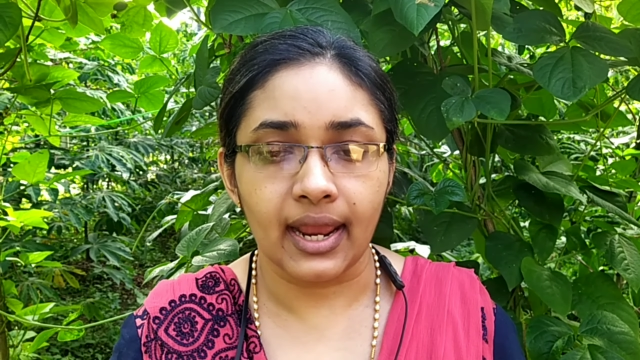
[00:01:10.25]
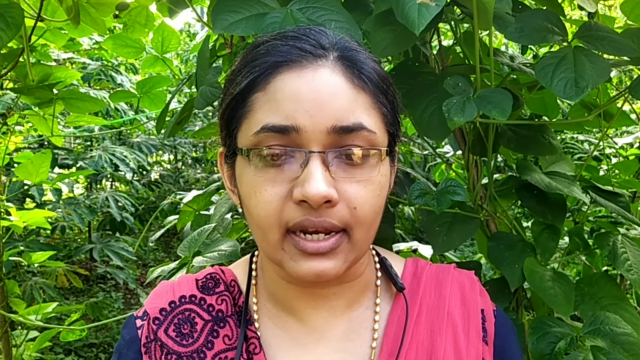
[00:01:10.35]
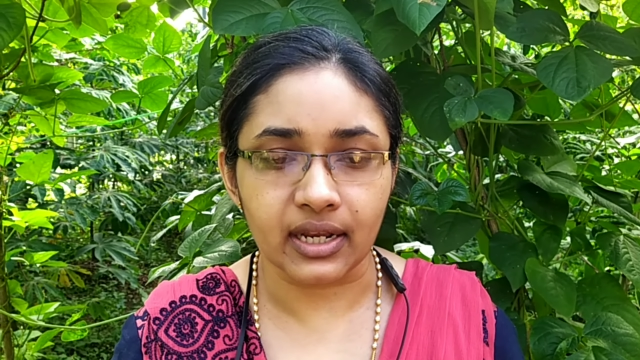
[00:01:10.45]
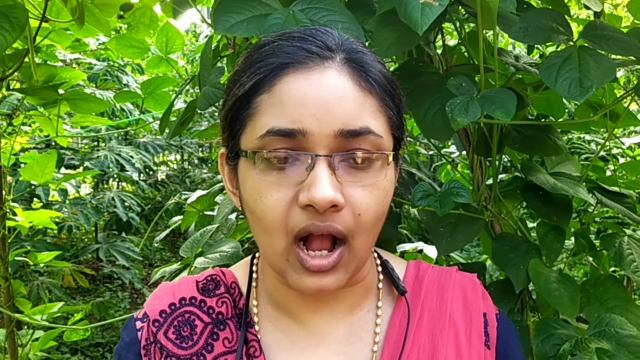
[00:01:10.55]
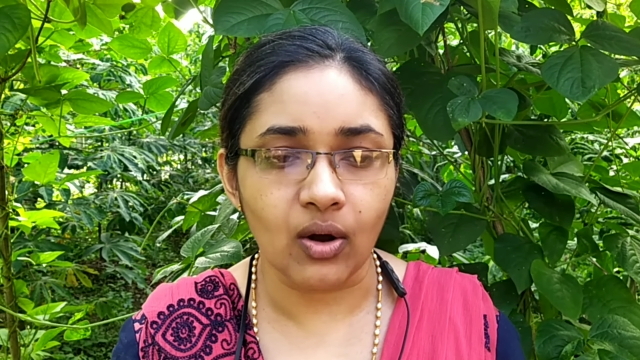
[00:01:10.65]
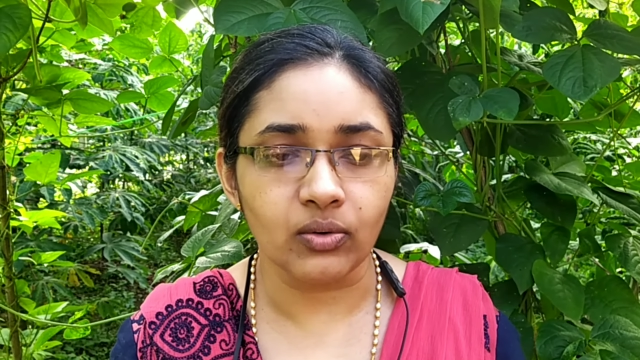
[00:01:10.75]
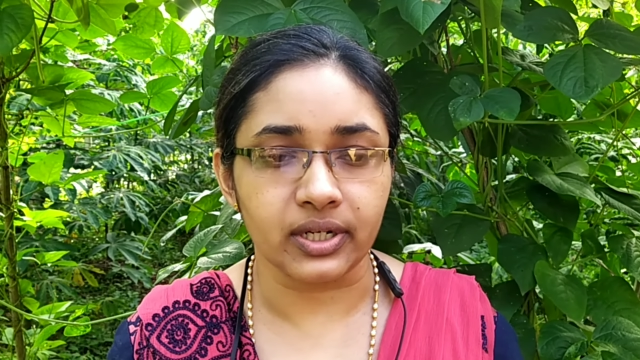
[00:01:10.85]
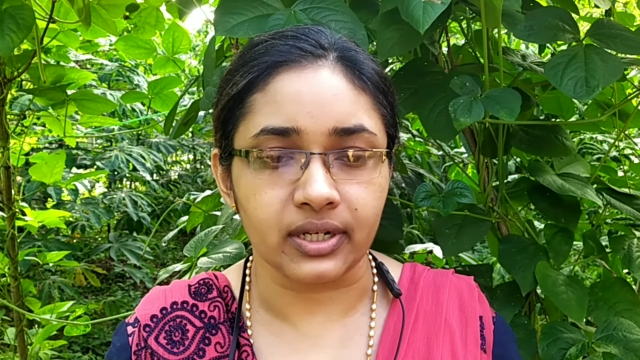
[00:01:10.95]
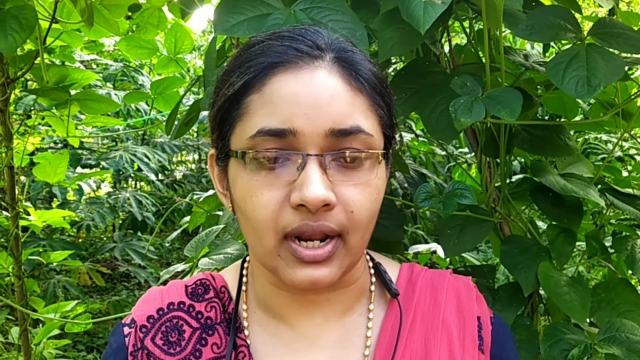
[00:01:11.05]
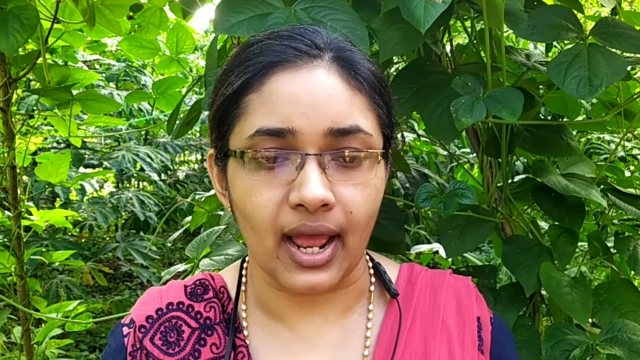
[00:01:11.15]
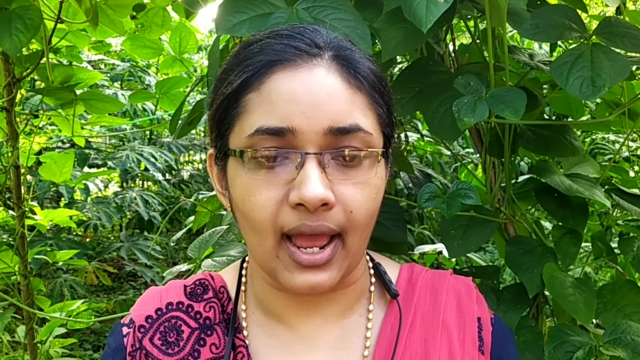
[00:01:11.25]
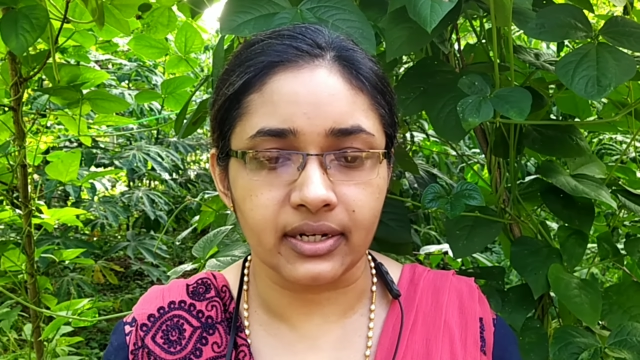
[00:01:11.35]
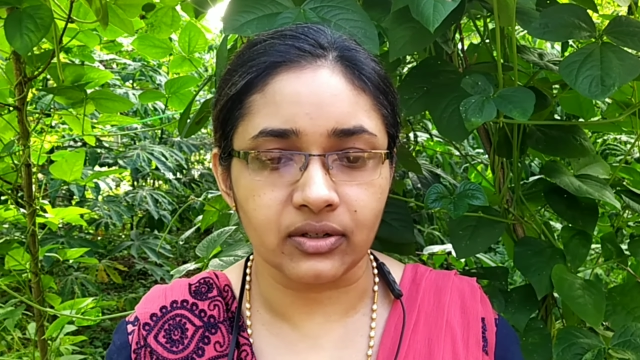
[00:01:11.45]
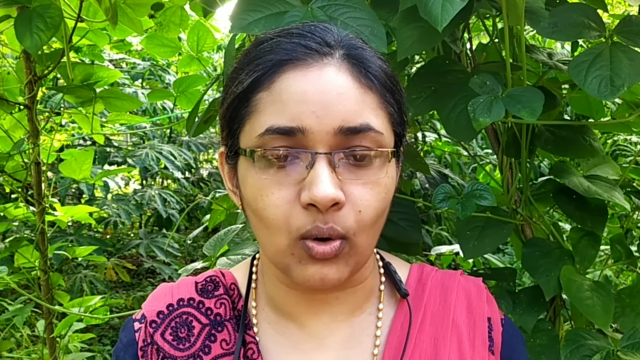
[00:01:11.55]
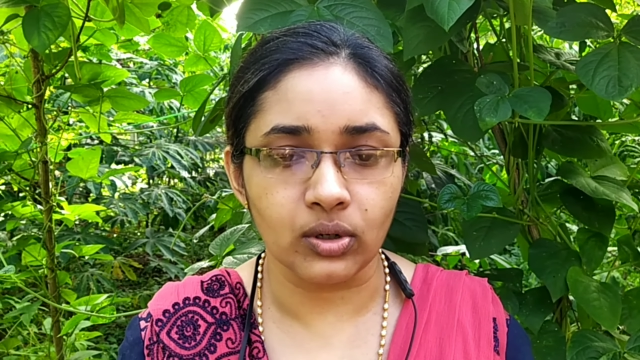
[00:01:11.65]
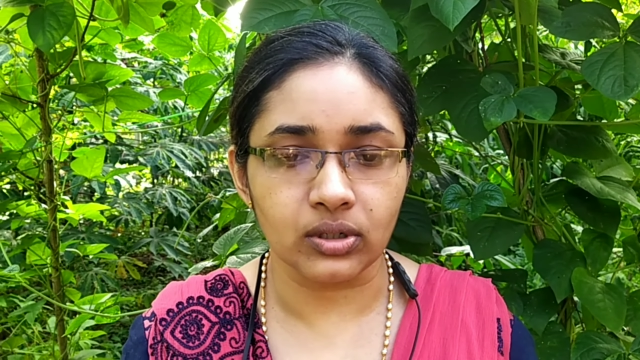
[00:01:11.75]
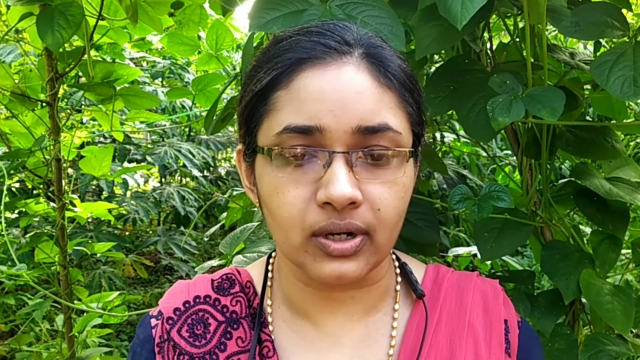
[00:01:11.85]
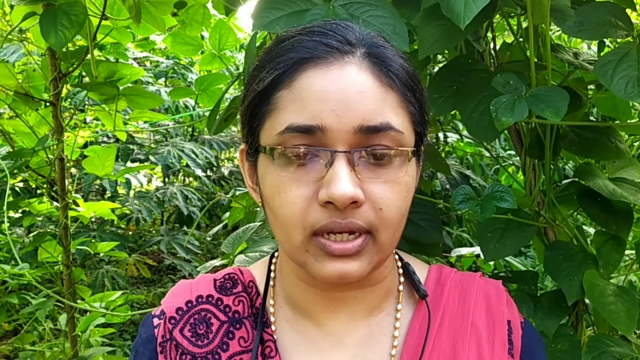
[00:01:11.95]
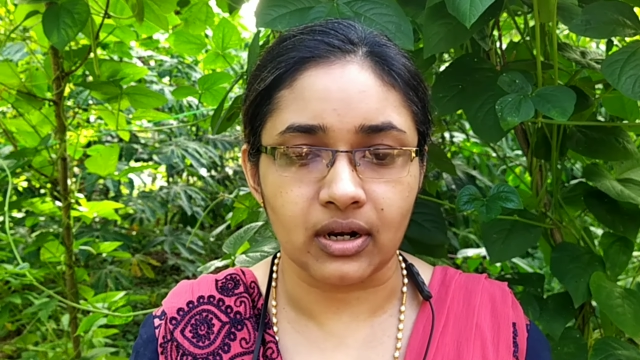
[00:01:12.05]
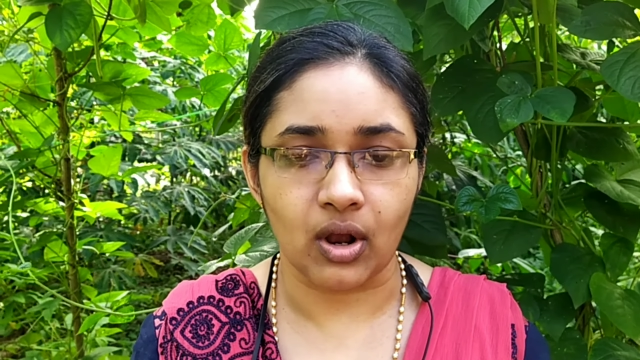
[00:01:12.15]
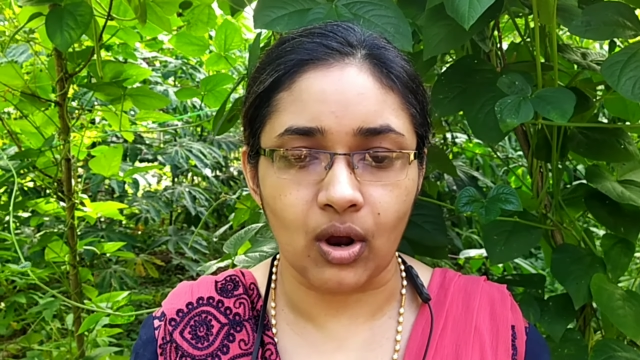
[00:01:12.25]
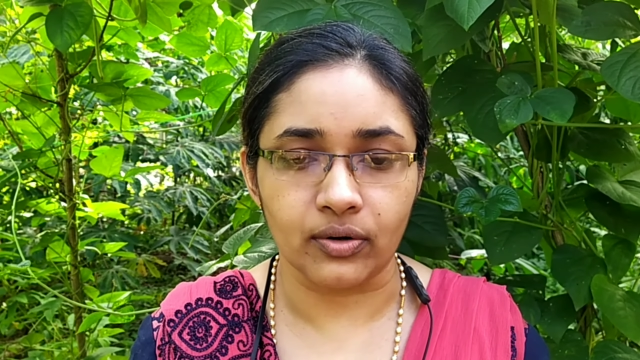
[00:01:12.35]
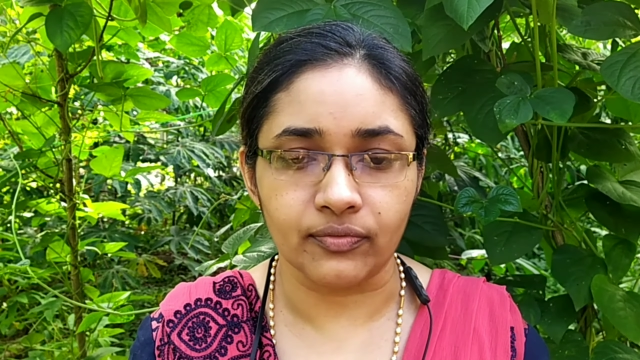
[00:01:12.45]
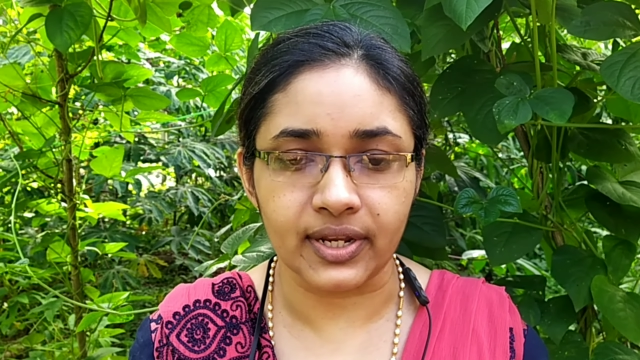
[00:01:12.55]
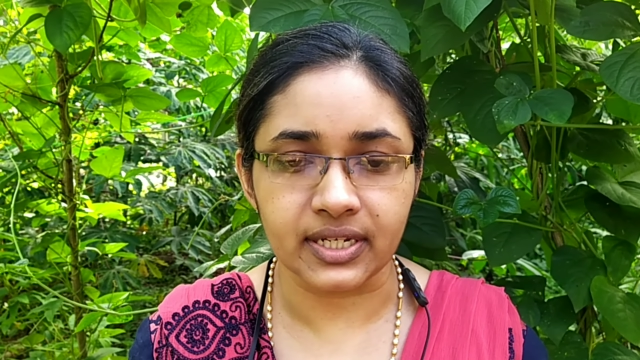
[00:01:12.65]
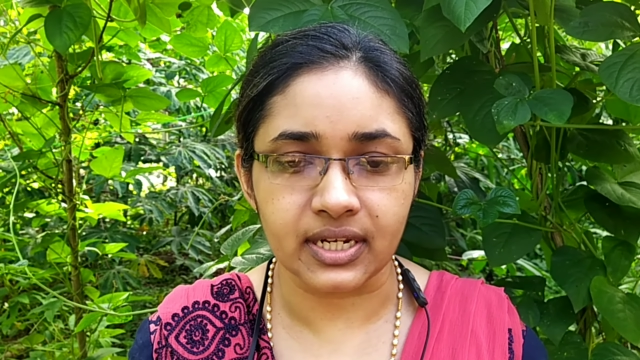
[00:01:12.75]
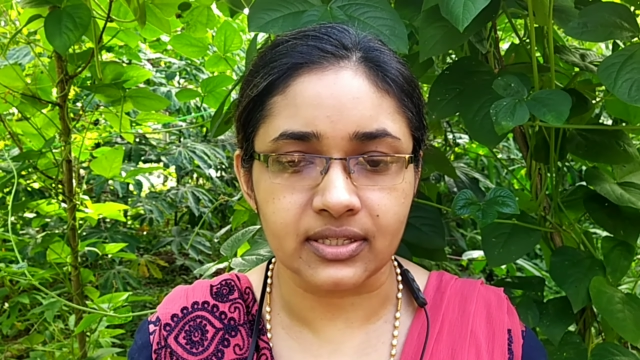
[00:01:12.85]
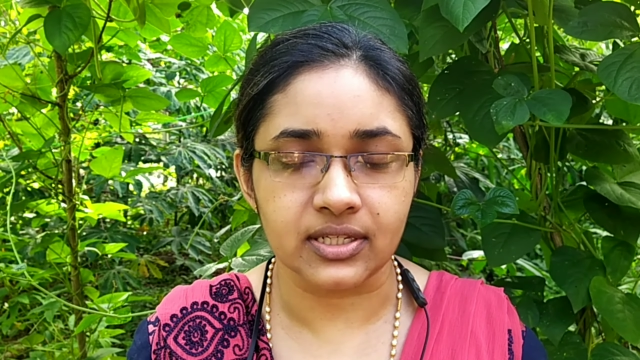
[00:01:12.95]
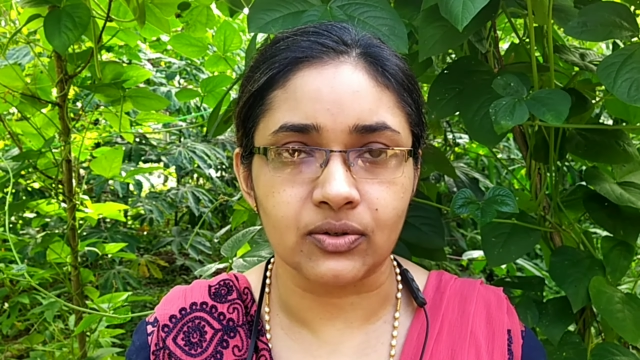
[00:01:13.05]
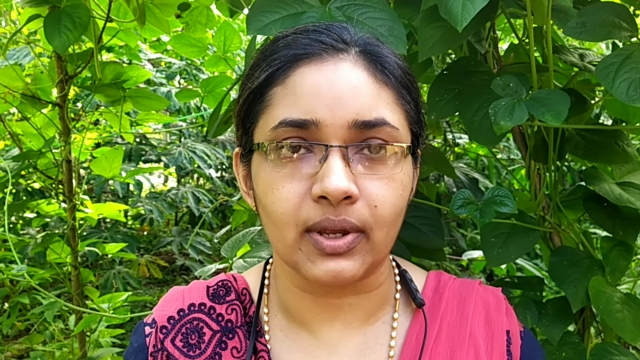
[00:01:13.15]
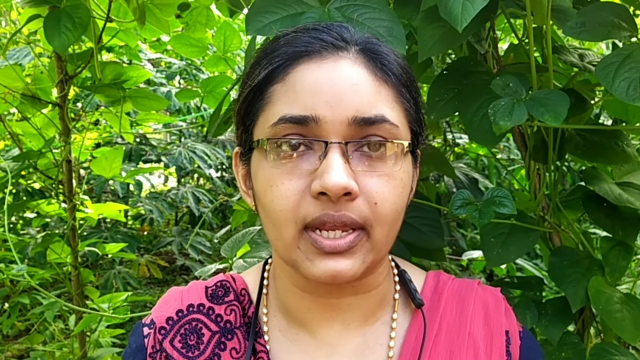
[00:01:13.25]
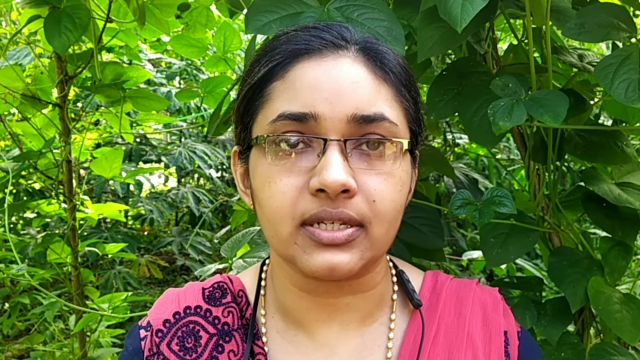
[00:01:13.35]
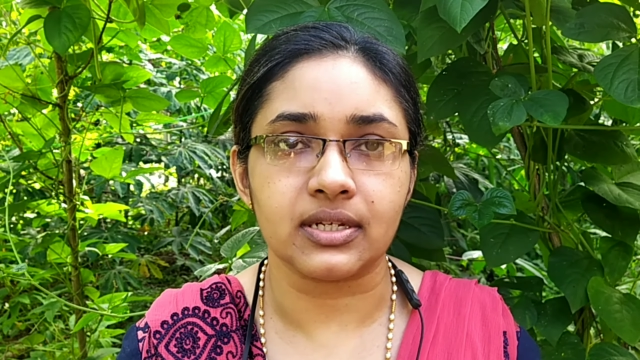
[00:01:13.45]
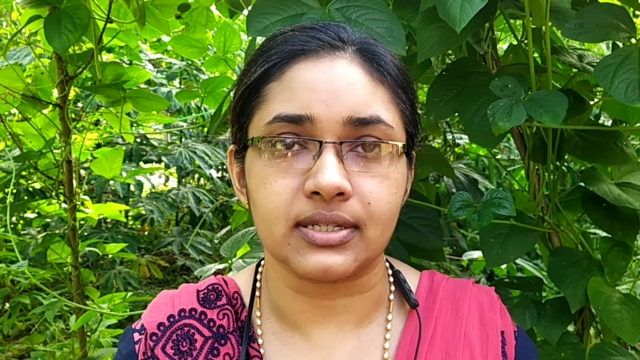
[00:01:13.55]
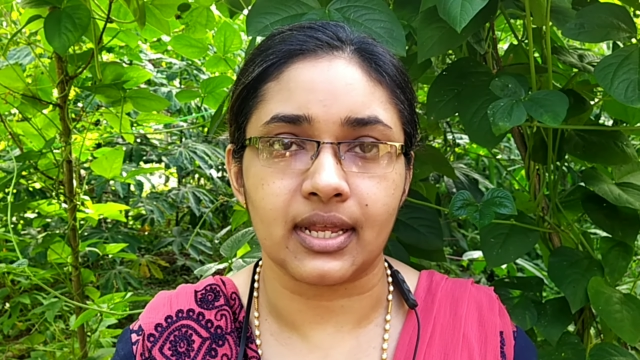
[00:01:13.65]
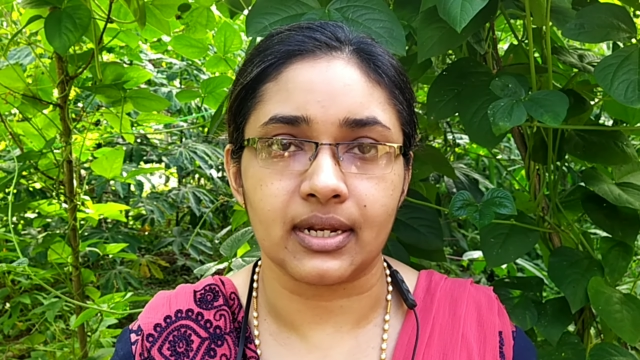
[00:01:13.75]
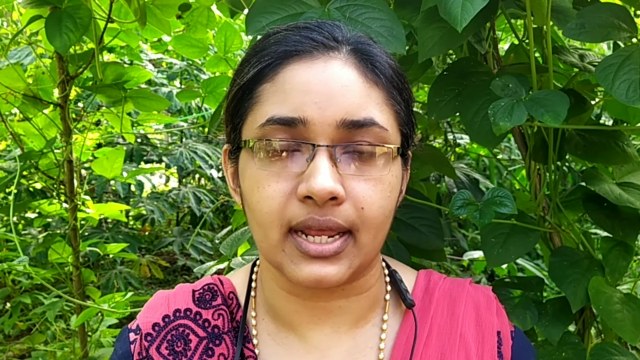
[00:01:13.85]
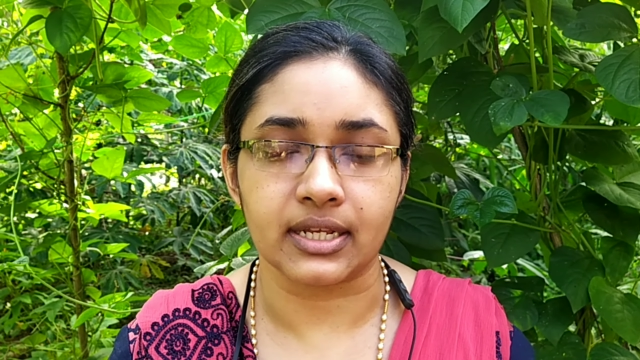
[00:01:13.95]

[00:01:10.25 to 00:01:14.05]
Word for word: encounter, and conquer conflicting situations and